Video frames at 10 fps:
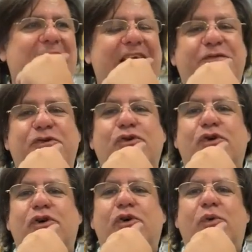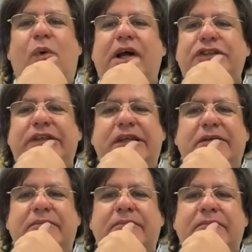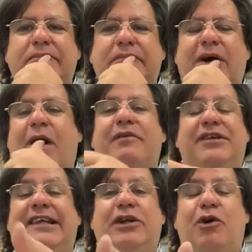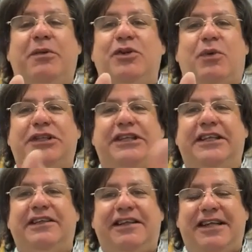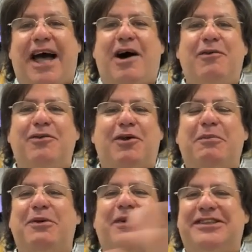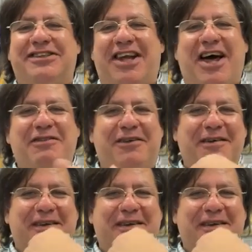If you're watching, no, obviously nobody's watching now. Nobody watches live.